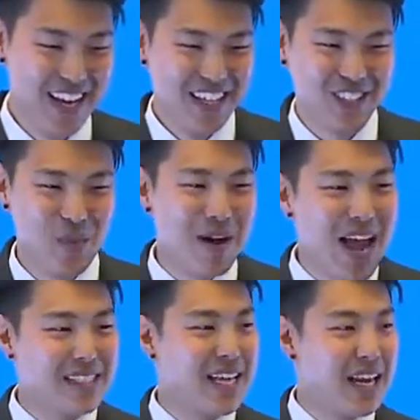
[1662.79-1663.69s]
so, but
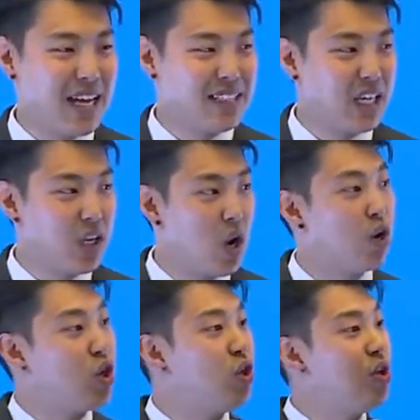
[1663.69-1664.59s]
I said, I said, you know,
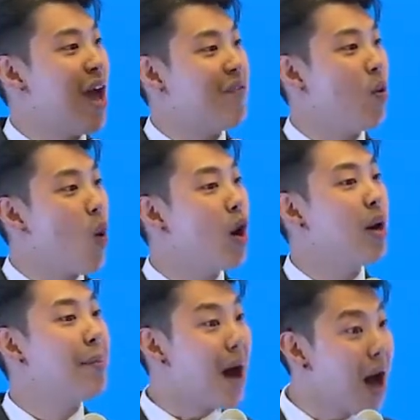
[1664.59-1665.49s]
you never want
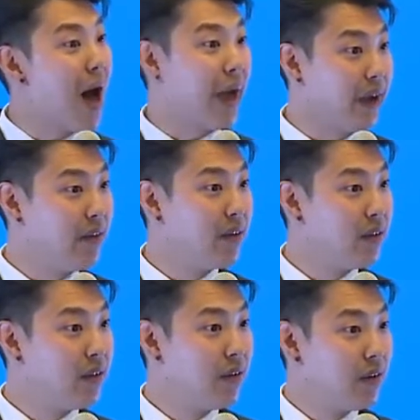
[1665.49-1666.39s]
to buy
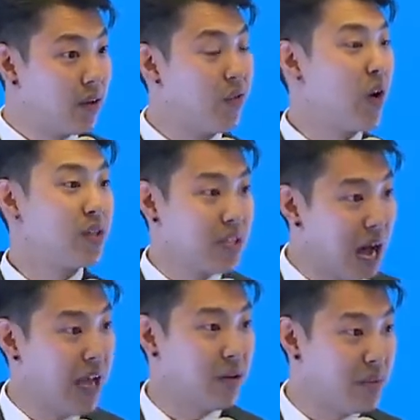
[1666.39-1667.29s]
the first
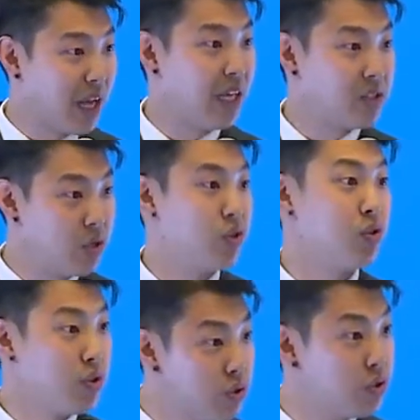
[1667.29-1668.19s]
item that gets
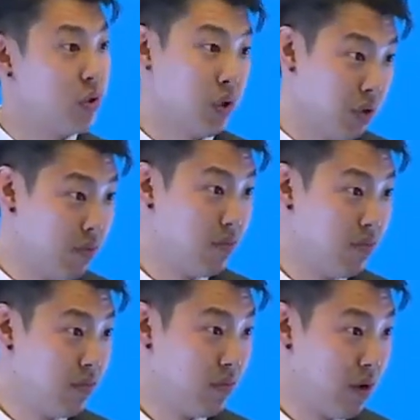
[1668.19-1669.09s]
introduced to you,
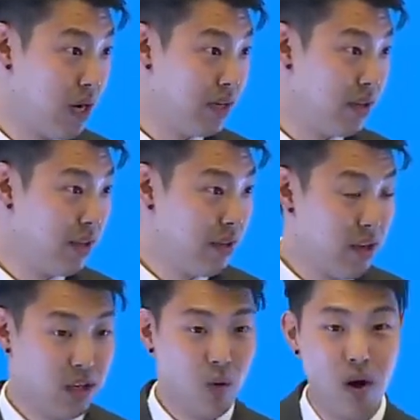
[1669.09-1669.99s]
right?
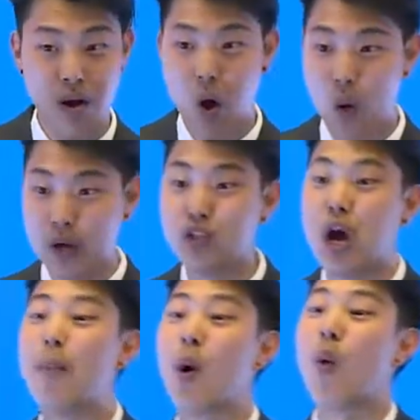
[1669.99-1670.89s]
You want to always
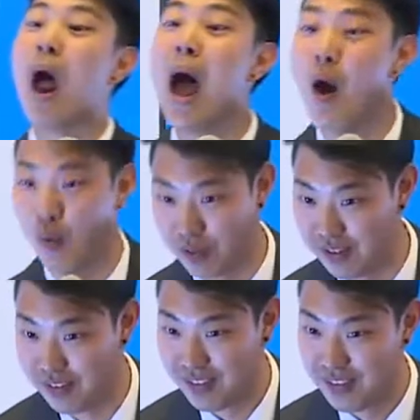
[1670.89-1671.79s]
shop around.
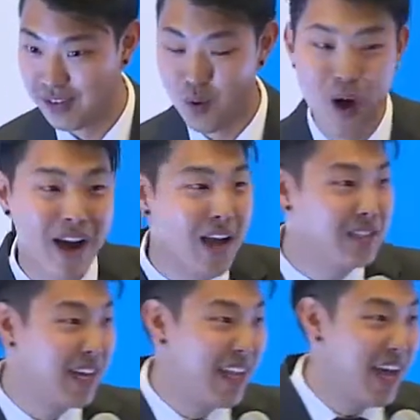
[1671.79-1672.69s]
Why did I say